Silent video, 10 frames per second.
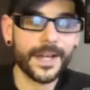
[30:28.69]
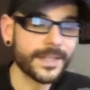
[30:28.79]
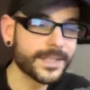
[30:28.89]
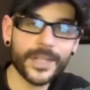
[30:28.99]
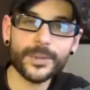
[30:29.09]

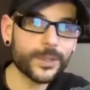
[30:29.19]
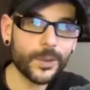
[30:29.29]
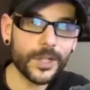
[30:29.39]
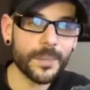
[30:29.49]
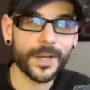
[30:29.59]
Nintendo's
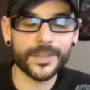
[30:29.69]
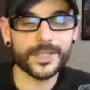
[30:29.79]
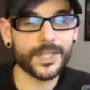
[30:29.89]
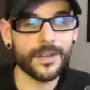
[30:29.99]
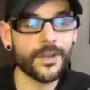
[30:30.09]
so good about
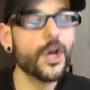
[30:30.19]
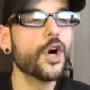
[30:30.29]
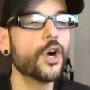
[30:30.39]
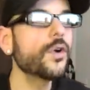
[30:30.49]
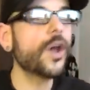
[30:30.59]
this stuff.
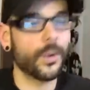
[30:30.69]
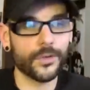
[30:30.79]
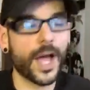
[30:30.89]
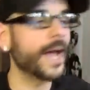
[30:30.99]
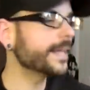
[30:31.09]
Who
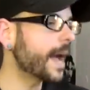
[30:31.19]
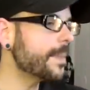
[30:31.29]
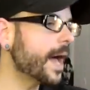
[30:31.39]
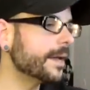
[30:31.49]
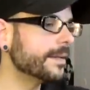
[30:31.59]
knows? I,
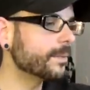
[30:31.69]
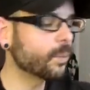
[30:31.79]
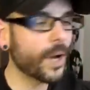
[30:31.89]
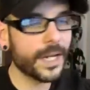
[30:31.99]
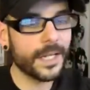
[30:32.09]
am not
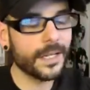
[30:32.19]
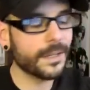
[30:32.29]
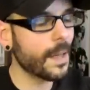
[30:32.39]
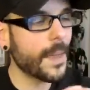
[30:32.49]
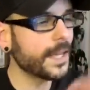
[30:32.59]

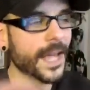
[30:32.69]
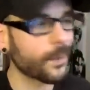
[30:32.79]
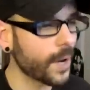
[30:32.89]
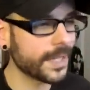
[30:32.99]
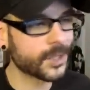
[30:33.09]
ready. I'm not
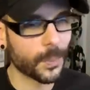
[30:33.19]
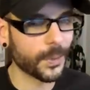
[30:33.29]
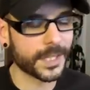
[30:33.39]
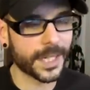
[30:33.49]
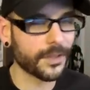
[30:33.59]
yet ready to
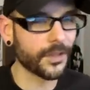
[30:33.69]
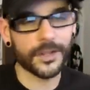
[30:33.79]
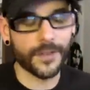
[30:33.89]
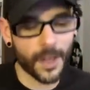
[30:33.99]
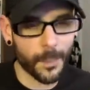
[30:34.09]
predict the
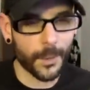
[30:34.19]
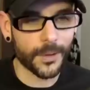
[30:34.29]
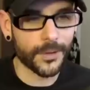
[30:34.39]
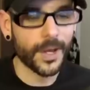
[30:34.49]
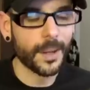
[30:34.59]

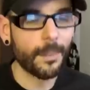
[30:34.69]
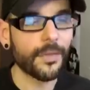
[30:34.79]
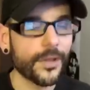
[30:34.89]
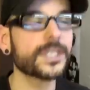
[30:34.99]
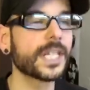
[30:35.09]
developers,
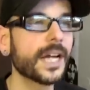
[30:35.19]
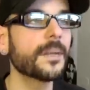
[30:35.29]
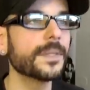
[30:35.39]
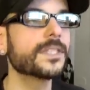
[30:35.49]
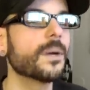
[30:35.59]
but there's going
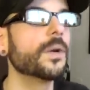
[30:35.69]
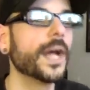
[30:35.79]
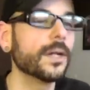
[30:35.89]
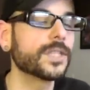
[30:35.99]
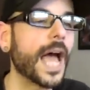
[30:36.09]
to be
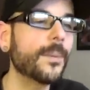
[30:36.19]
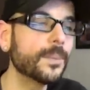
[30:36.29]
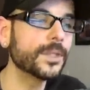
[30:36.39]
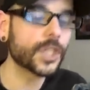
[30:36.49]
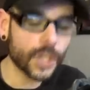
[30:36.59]
someone else. I
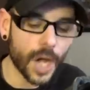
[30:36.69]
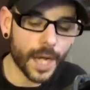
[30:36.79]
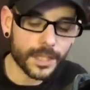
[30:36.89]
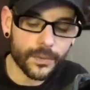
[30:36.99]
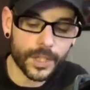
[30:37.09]
would be
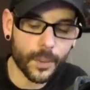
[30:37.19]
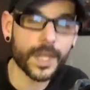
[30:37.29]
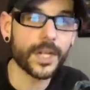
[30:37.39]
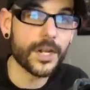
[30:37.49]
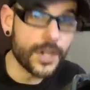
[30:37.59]
shocked if we don't
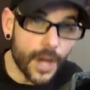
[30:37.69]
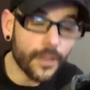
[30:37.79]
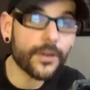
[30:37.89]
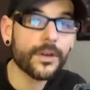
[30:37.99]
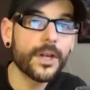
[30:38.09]
get
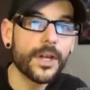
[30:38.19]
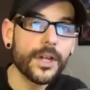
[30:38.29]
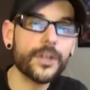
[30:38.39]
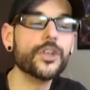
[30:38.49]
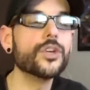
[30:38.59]
another
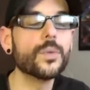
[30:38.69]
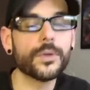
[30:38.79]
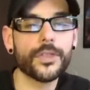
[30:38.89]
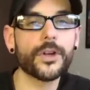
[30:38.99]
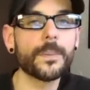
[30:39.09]
new
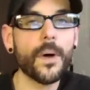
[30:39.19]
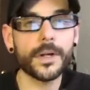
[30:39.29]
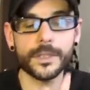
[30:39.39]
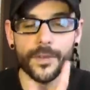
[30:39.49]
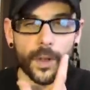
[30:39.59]
third
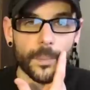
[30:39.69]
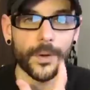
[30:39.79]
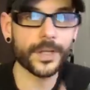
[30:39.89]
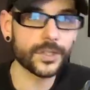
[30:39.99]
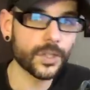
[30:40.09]
party
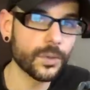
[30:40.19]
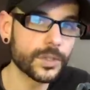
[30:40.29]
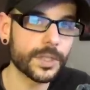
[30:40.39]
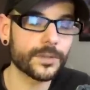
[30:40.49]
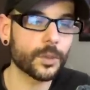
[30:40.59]
developer
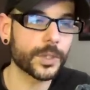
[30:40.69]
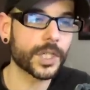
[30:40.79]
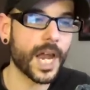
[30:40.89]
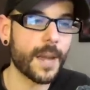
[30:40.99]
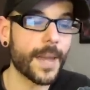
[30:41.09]
exclusive
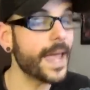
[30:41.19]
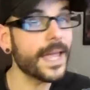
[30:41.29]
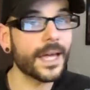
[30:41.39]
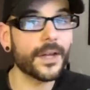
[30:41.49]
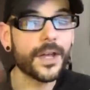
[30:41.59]
Switch game,
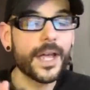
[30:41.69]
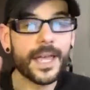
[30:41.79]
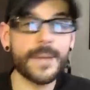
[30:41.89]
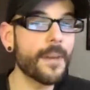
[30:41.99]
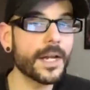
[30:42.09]
and
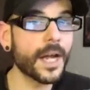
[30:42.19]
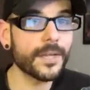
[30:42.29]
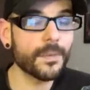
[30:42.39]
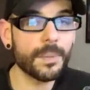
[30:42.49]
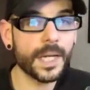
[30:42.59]
it might not
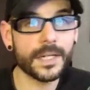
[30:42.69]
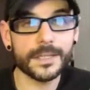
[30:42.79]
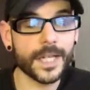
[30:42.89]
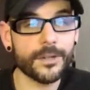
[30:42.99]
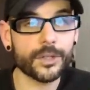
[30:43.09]
even be at
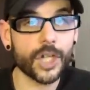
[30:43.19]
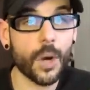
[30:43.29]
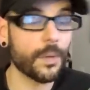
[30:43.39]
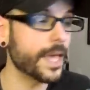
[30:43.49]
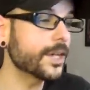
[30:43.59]
Nintendo
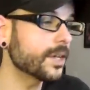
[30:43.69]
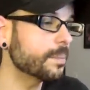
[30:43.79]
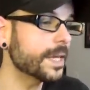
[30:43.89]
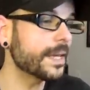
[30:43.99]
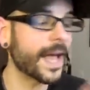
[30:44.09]
show. It could
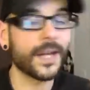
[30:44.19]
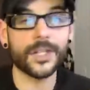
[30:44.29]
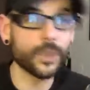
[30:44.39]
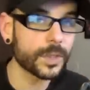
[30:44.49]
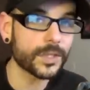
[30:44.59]
be at a
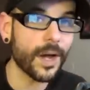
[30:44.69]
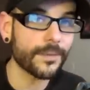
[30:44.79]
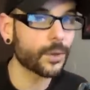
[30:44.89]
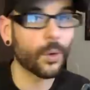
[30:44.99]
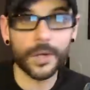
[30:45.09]

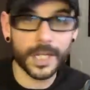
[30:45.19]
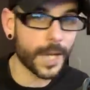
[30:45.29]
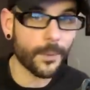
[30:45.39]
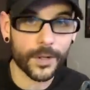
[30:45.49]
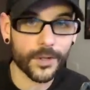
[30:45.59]
Ubisoft or an
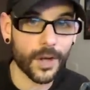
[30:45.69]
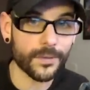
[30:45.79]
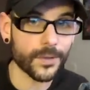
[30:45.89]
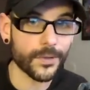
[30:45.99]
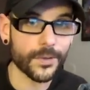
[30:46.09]
EA press
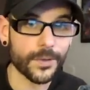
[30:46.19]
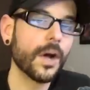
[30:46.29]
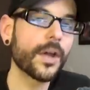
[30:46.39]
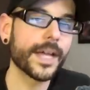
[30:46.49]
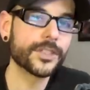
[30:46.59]
conference.
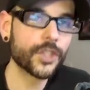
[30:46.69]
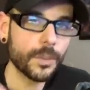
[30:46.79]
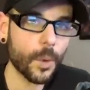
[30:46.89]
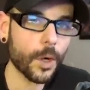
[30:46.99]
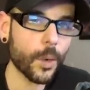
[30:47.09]
Okay,
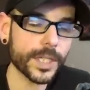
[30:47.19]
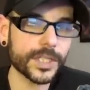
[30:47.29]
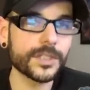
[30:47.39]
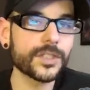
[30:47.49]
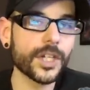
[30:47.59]
two more
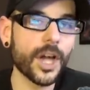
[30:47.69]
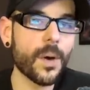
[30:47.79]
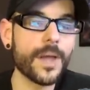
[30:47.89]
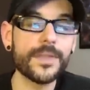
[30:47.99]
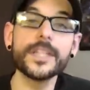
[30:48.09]
questions to
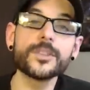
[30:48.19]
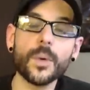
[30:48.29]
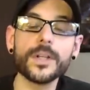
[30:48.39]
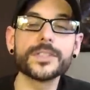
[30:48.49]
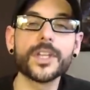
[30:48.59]
go, and these
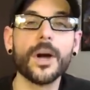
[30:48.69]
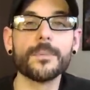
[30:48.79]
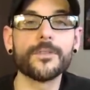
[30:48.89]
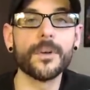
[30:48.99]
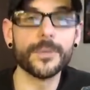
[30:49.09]
ones
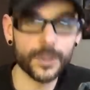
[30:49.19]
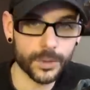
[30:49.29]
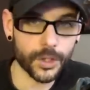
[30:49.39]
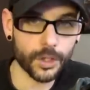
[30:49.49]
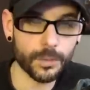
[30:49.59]
come from
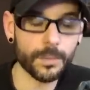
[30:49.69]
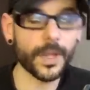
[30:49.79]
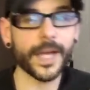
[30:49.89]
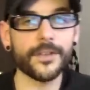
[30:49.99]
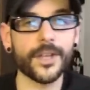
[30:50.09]
YouTube.
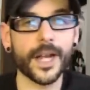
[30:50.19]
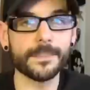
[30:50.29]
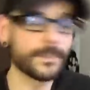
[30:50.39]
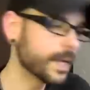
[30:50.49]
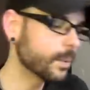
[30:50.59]
Like I said,
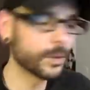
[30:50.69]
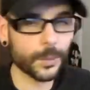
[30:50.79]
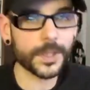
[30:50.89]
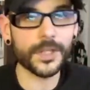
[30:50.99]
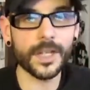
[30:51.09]
I
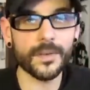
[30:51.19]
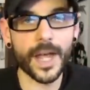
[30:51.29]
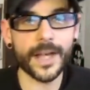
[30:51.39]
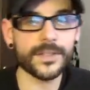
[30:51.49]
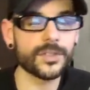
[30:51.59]
was recently given
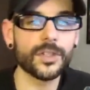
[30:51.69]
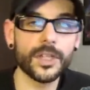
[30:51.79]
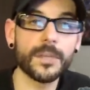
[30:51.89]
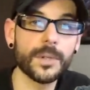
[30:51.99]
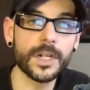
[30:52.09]
access to
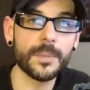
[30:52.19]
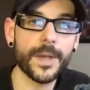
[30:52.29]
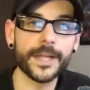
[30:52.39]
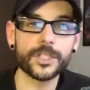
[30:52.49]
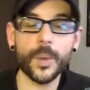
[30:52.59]
the community
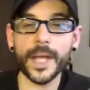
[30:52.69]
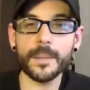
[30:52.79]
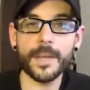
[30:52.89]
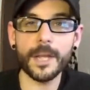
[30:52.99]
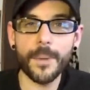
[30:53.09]
page so I
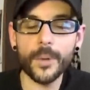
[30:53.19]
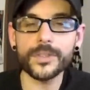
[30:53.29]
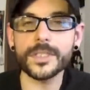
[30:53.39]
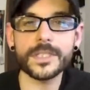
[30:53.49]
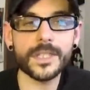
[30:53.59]
can make
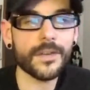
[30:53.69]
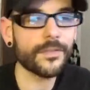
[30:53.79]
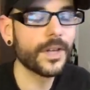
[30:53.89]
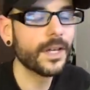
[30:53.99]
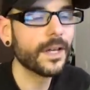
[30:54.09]
posts and
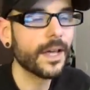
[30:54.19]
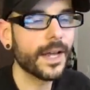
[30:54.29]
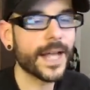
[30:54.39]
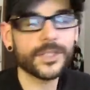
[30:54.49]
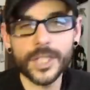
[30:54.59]
stuff
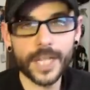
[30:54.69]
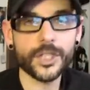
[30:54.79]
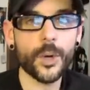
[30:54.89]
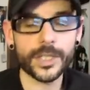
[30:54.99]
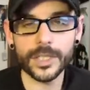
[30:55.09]
and ask you
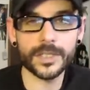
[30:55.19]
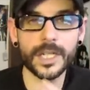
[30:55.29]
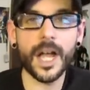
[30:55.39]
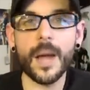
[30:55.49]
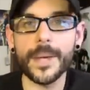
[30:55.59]
guys questions
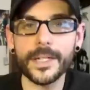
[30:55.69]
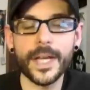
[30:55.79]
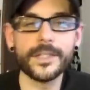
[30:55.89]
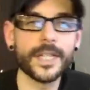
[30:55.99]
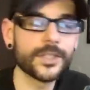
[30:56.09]
and comment
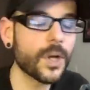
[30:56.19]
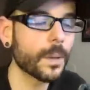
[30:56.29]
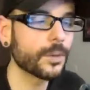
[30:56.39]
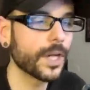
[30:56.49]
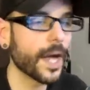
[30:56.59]
and, and
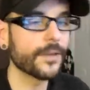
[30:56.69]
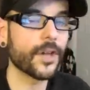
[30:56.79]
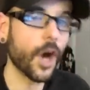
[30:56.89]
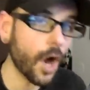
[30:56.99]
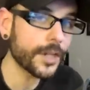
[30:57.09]
talk with you
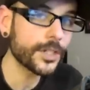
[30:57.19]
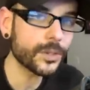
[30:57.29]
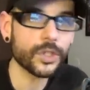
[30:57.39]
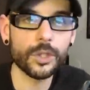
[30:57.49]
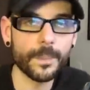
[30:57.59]
guys on
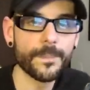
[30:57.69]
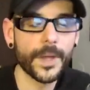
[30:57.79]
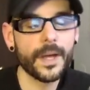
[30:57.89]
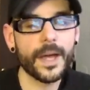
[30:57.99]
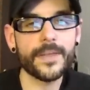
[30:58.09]
YouTube,
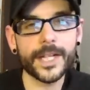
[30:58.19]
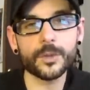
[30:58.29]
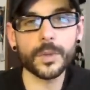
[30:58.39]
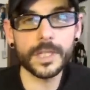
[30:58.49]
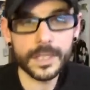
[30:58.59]
and
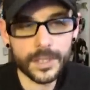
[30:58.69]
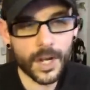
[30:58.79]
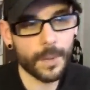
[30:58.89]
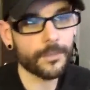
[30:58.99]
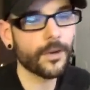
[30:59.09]
that's where these
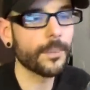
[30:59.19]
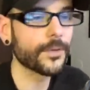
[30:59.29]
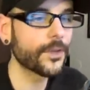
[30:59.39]
come from.